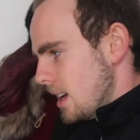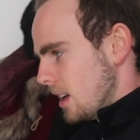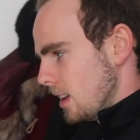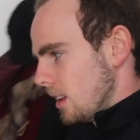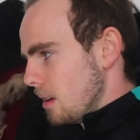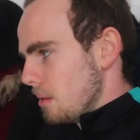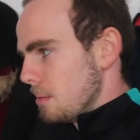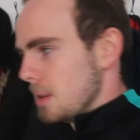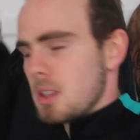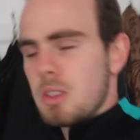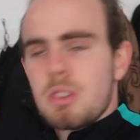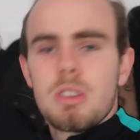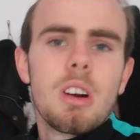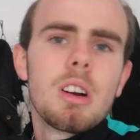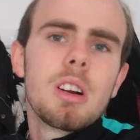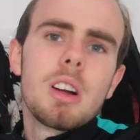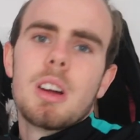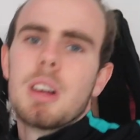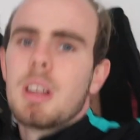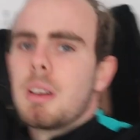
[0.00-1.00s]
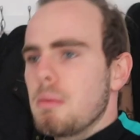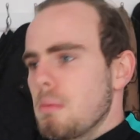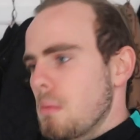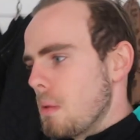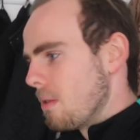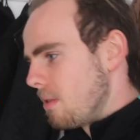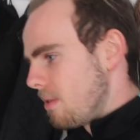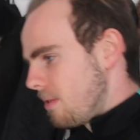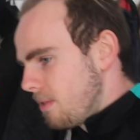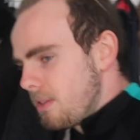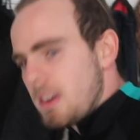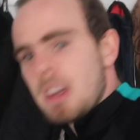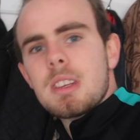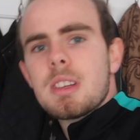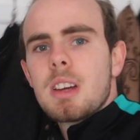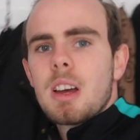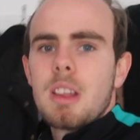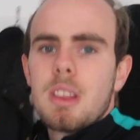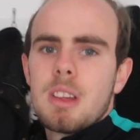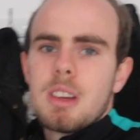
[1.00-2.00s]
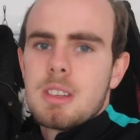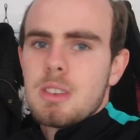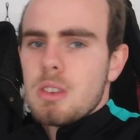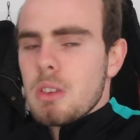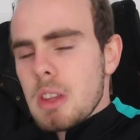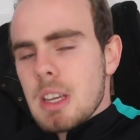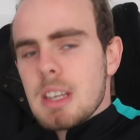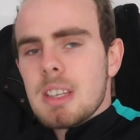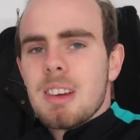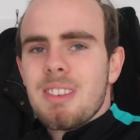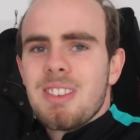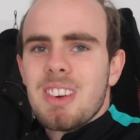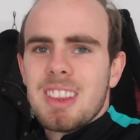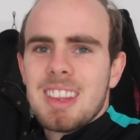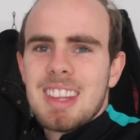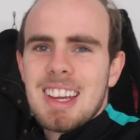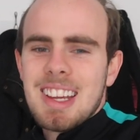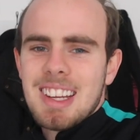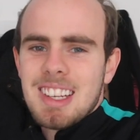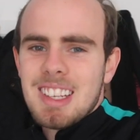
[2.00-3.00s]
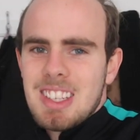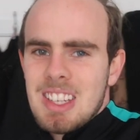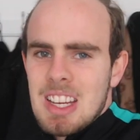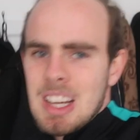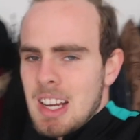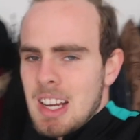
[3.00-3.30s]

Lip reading: a little bit stronger, more fitter, there's all these different things.